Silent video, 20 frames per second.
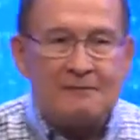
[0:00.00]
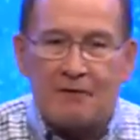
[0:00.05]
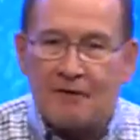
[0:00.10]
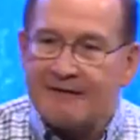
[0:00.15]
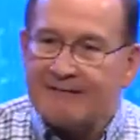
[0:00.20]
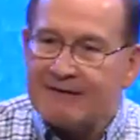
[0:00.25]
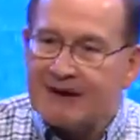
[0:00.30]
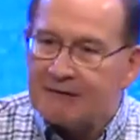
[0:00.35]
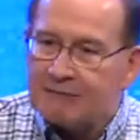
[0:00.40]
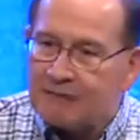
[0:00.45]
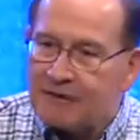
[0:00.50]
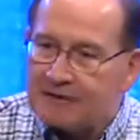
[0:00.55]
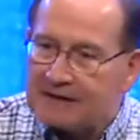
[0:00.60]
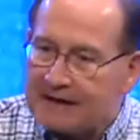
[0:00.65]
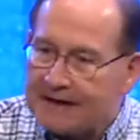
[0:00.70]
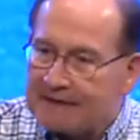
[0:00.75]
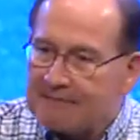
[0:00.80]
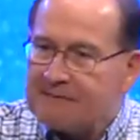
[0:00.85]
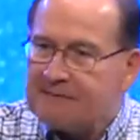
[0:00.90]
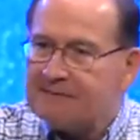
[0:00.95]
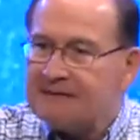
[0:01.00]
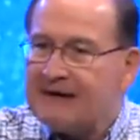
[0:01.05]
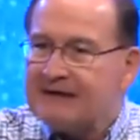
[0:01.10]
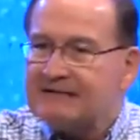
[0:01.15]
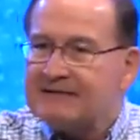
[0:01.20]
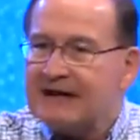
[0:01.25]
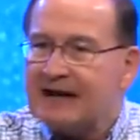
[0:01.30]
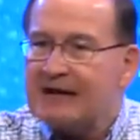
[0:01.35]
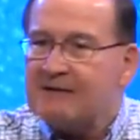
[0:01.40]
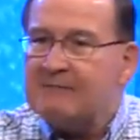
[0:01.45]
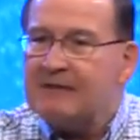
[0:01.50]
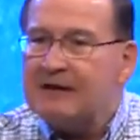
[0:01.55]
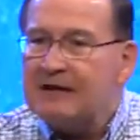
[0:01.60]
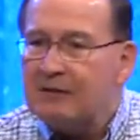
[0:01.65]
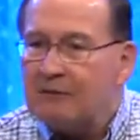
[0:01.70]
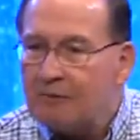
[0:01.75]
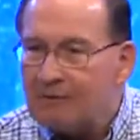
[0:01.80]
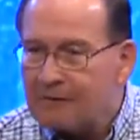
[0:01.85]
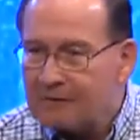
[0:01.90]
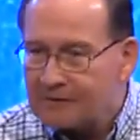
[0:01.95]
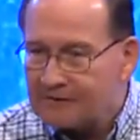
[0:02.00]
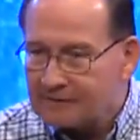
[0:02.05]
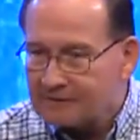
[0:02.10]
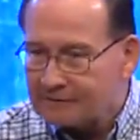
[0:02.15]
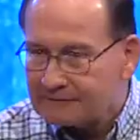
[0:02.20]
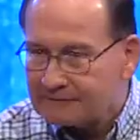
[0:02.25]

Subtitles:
wherever I work, everything's got to be in order.